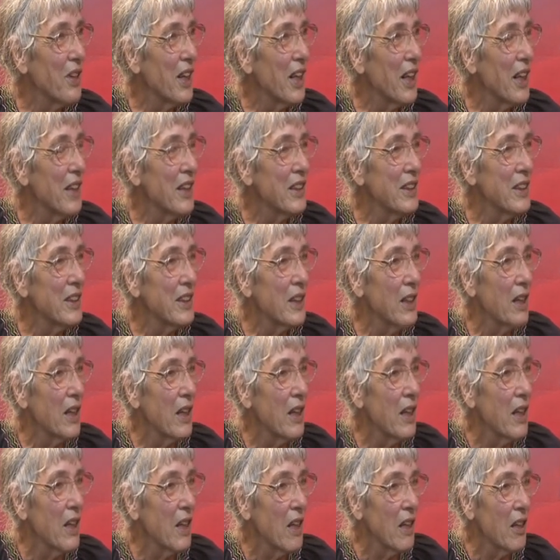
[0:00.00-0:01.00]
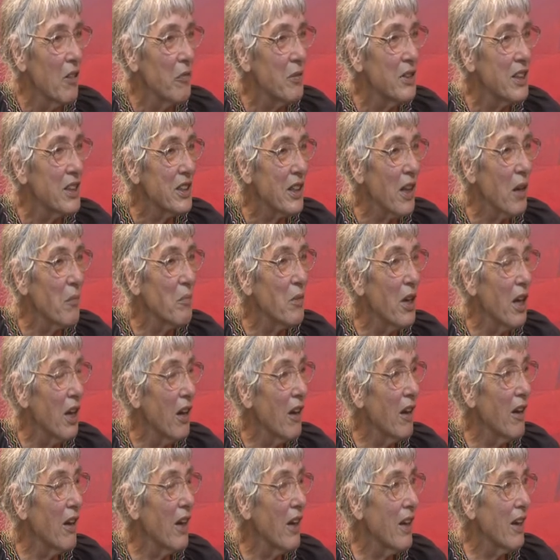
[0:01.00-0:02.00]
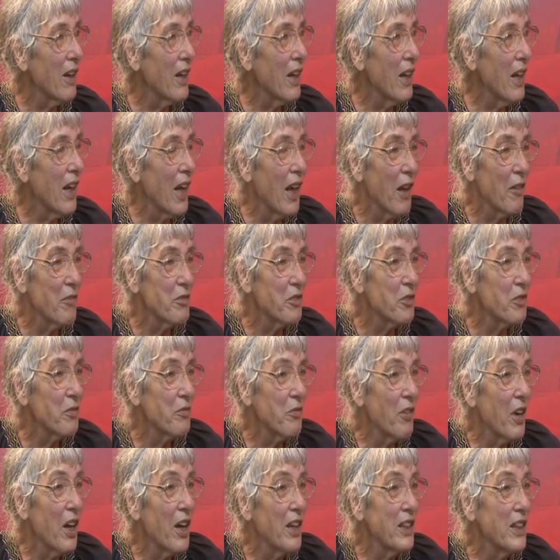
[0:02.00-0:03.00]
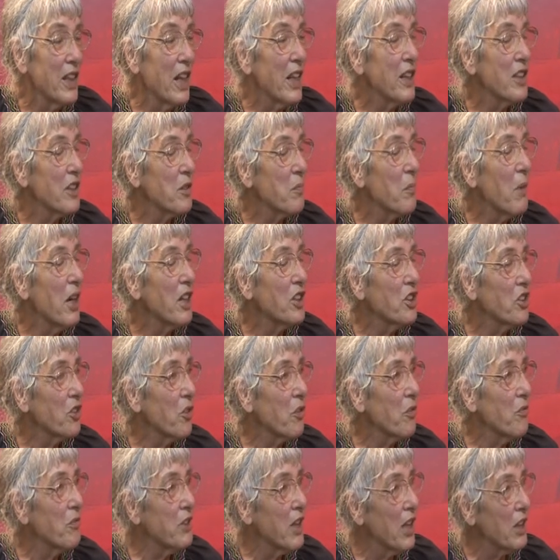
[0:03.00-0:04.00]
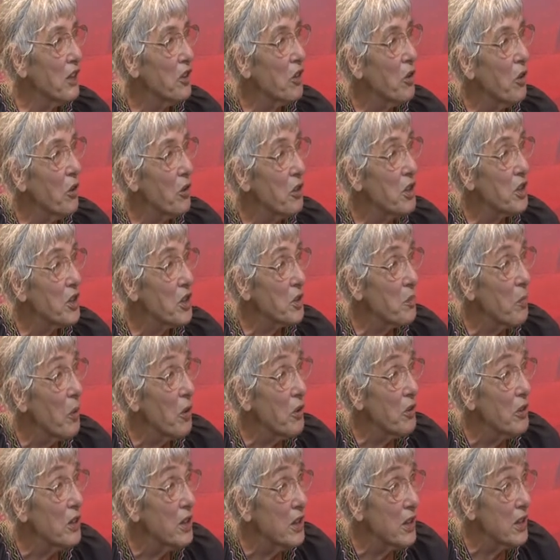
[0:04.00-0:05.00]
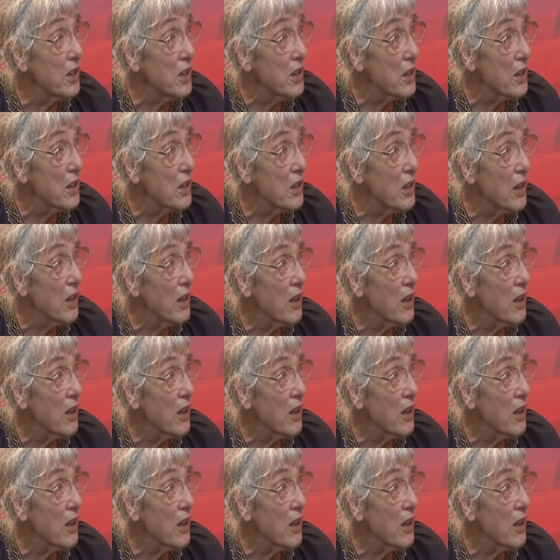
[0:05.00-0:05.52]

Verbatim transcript: And we somehow have to find as much of that correspondence